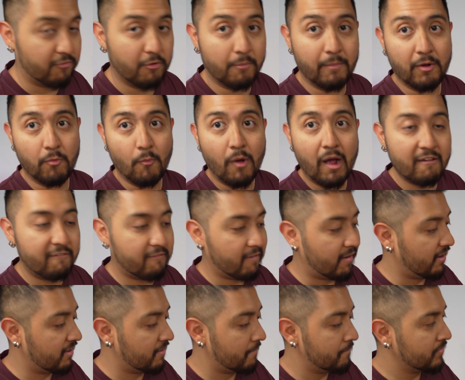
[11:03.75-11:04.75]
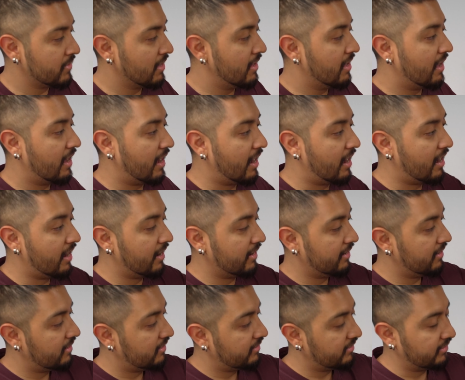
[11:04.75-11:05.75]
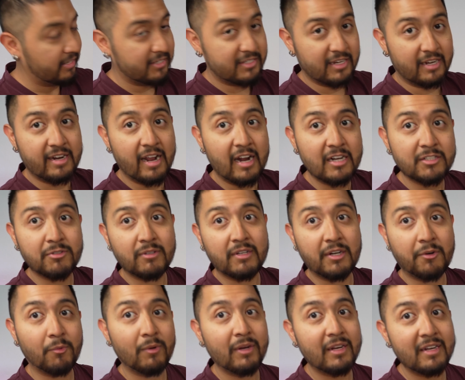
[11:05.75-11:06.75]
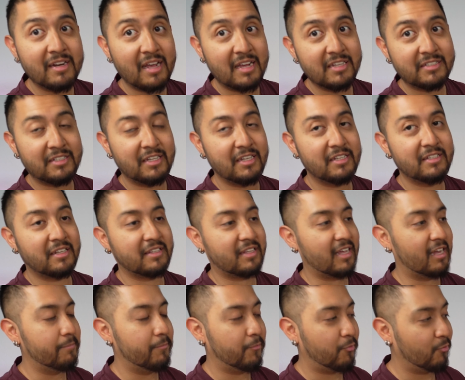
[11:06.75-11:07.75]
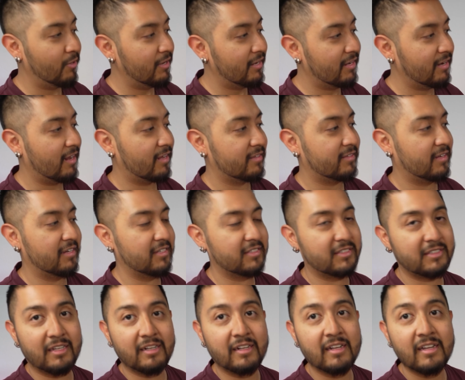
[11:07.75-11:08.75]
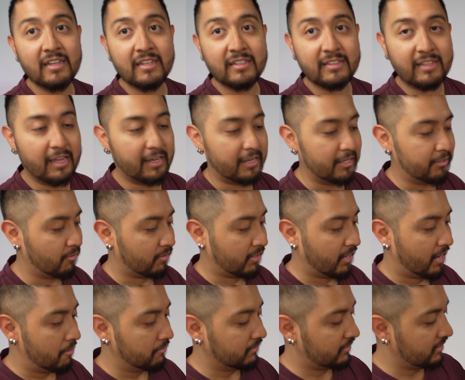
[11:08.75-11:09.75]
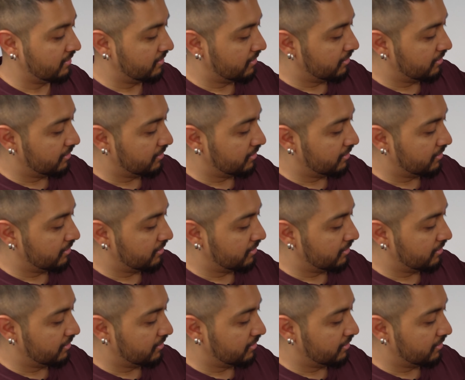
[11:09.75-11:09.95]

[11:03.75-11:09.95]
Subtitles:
my Wi-Fi. And there's also a really nice thing that I'm really glad that I still take into account.